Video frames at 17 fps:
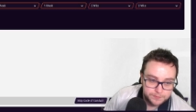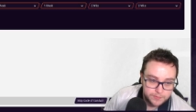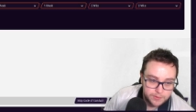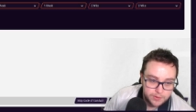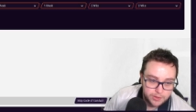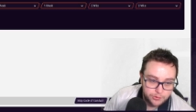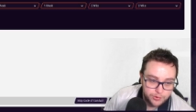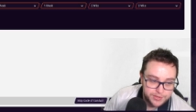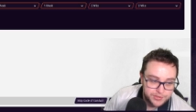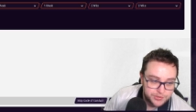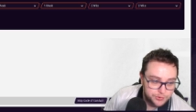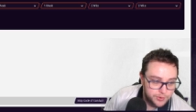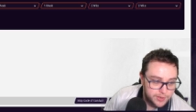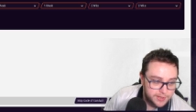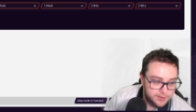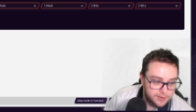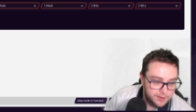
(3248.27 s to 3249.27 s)
Your green
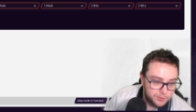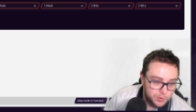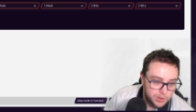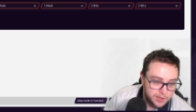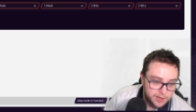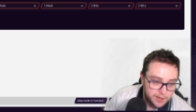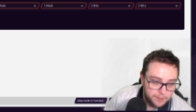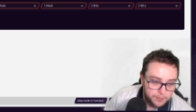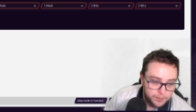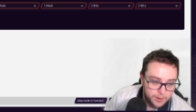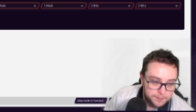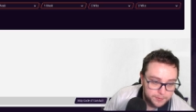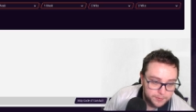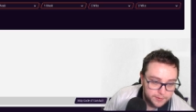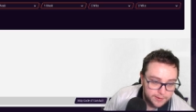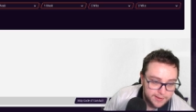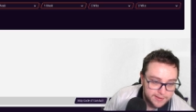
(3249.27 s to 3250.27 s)
screen's not working
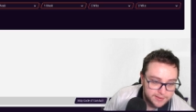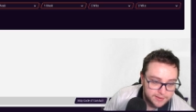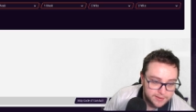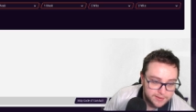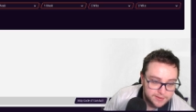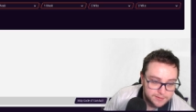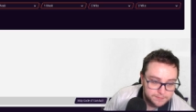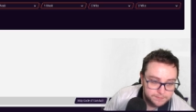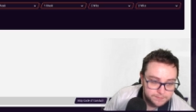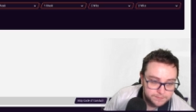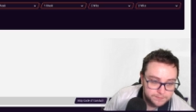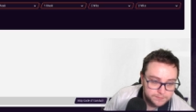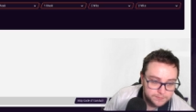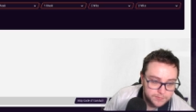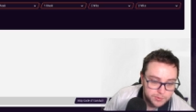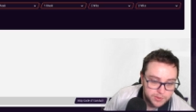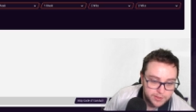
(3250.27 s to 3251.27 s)
properly. Yes, It's
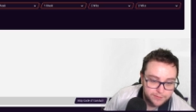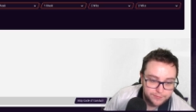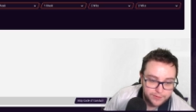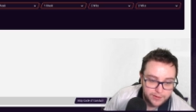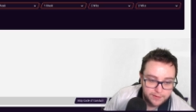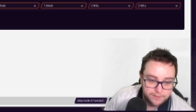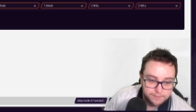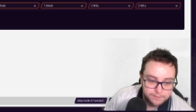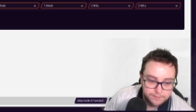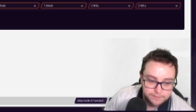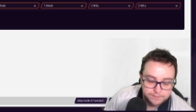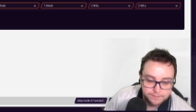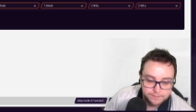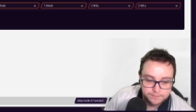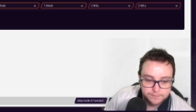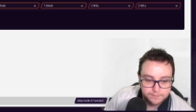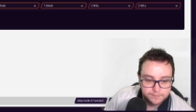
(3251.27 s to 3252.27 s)
working fine.
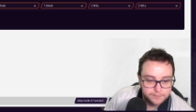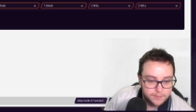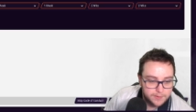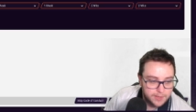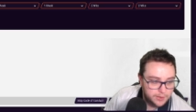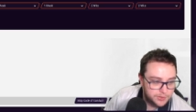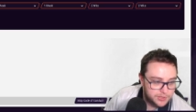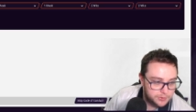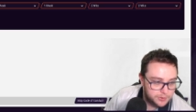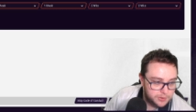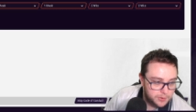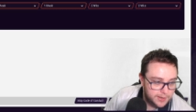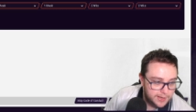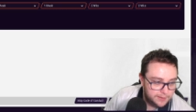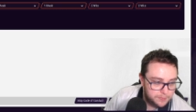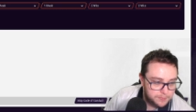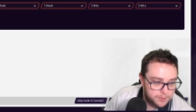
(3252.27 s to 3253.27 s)
I also
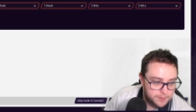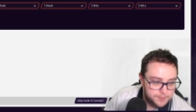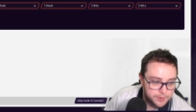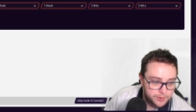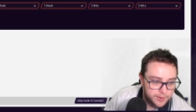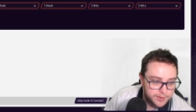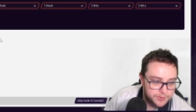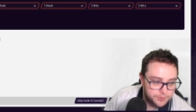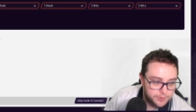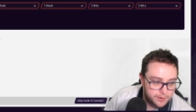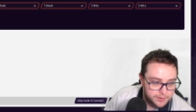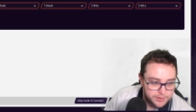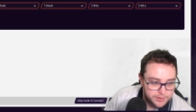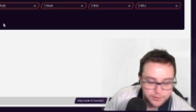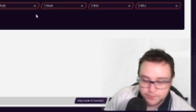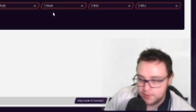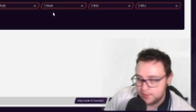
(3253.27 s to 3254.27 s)
don't have a proper green screen,
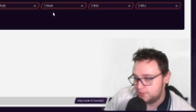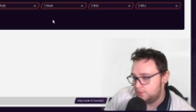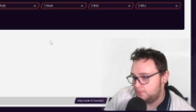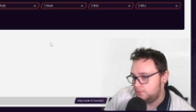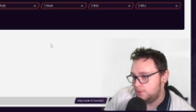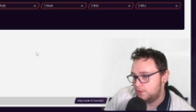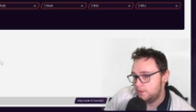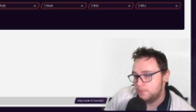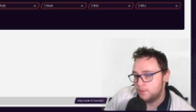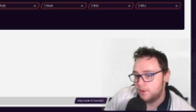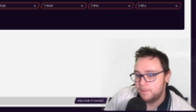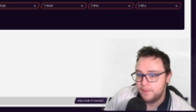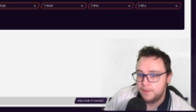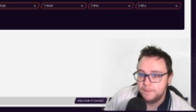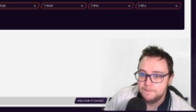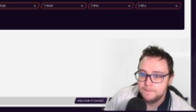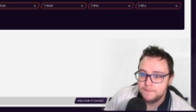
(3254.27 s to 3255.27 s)
which is why it's not working properly.